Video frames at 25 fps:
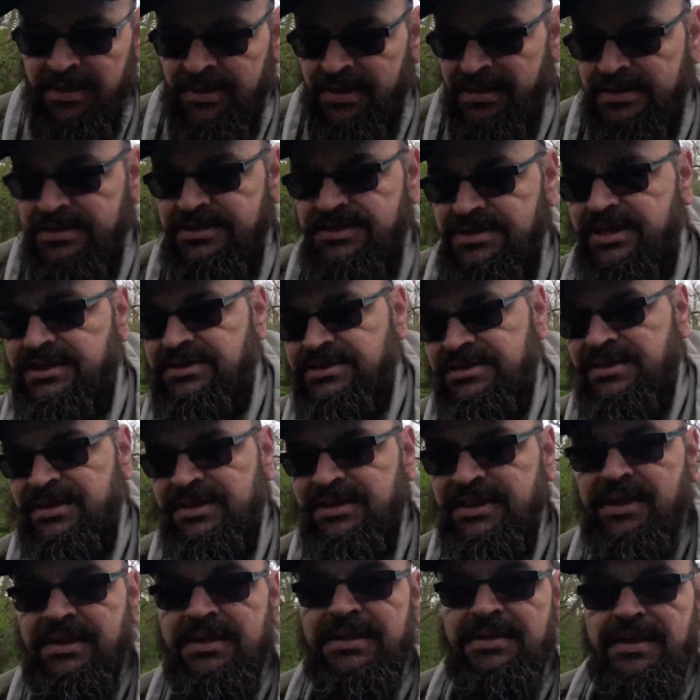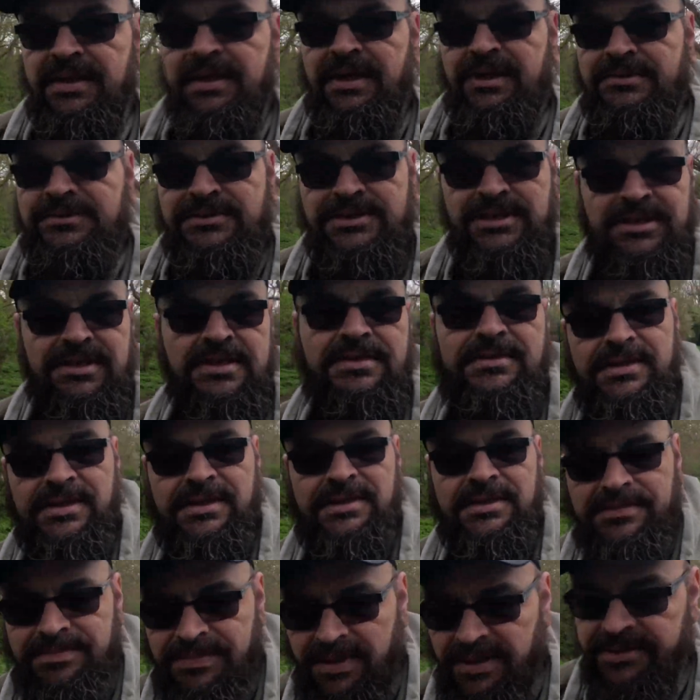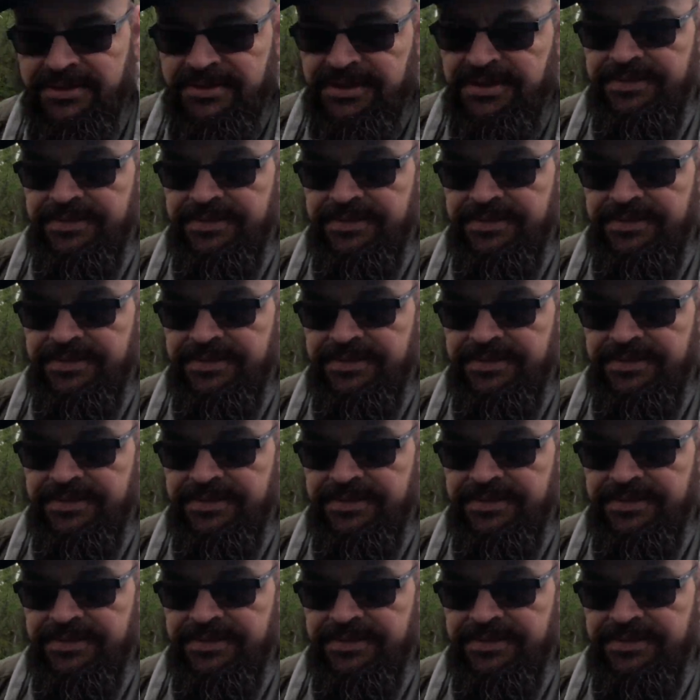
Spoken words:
This doesn't need anything else, I don't think, but